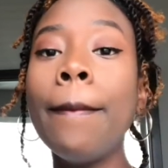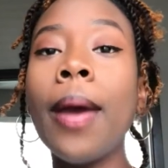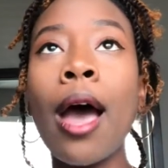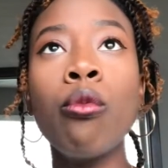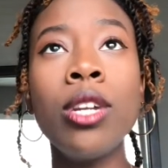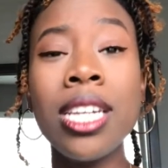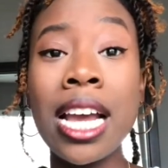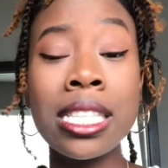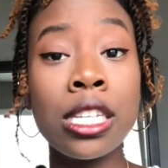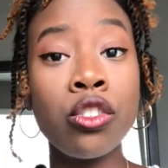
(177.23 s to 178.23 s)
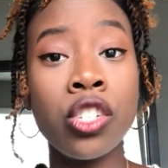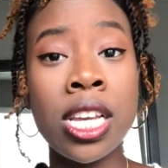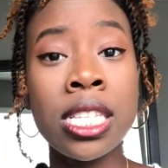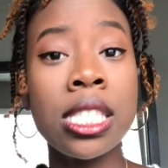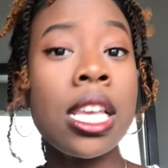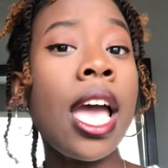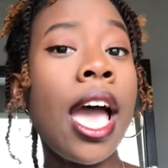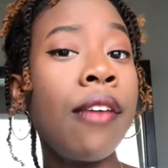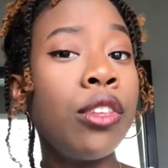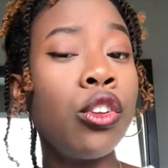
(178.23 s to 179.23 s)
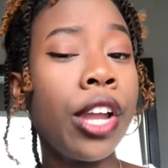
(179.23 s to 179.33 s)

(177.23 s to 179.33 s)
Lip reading: I would not suggest having your